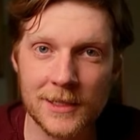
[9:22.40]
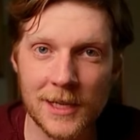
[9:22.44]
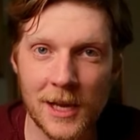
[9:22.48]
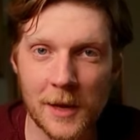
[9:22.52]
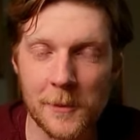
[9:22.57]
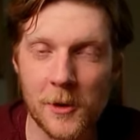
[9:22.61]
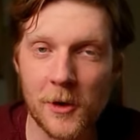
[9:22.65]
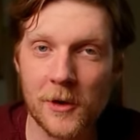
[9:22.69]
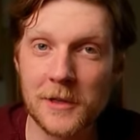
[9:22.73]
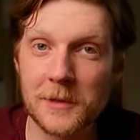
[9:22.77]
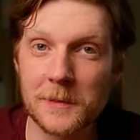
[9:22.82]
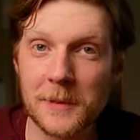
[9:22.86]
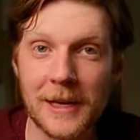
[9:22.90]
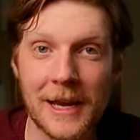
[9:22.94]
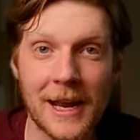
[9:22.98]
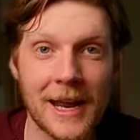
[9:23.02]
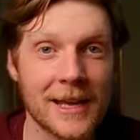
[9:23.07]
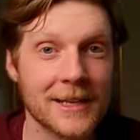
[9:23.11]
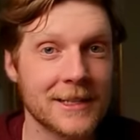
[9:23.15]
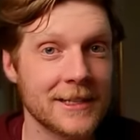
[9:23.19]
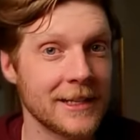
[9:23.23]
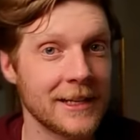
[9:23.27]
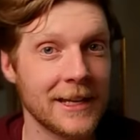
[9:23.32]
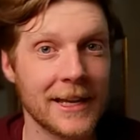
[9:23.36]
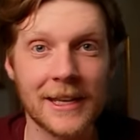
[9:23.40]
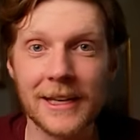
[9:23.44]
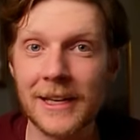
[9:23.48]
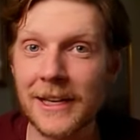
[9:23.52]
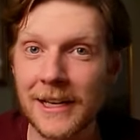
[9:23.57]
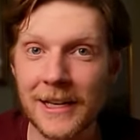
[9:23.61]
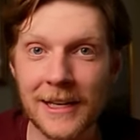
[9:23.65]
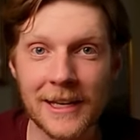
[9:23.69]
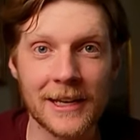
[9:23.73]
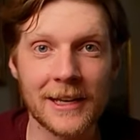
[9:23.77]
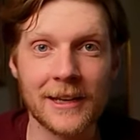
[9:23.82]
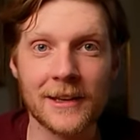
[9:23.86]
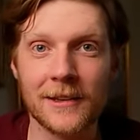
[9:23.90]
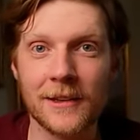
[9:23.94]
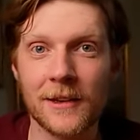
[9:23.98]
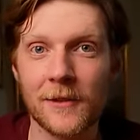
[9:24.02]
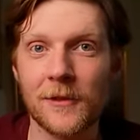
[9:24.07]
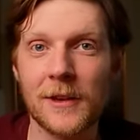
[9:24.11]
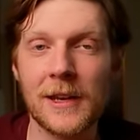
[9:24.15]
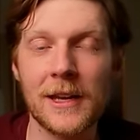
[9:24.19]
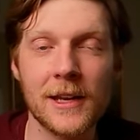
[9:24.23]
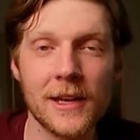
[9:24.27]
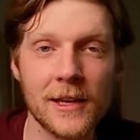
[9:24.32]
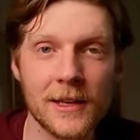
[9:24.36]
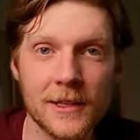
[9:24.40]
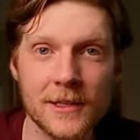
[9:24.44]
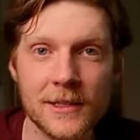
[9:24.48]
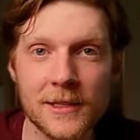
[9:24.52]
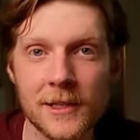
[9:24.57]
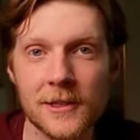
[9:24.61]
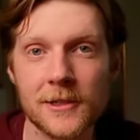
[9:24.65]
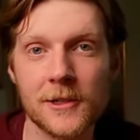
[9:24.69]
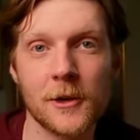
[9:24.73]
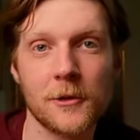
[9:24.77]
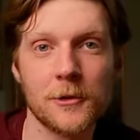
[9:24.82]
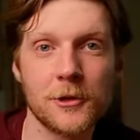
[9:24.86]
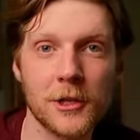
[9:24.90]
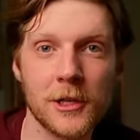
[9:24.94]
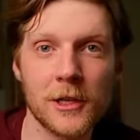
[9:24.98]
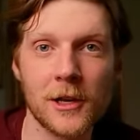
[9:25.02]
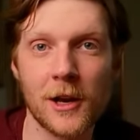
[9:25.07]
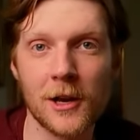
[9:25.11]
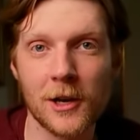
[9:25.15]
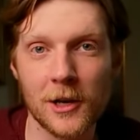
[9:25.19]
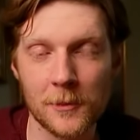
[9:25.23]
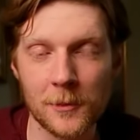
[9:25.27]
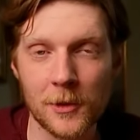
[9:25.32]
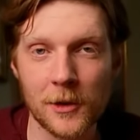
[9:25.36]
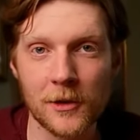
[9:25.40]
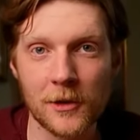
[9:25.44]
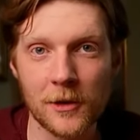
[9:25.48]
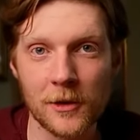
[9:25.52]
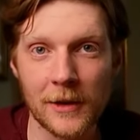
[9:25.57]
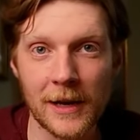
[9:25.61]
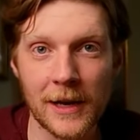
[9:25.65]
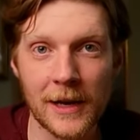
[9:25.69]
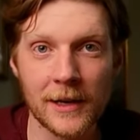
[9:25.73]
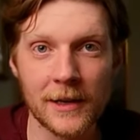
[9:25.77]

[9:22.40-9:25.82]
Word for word: Szabo has been asked again and again if he is Satoshi Nakamoto,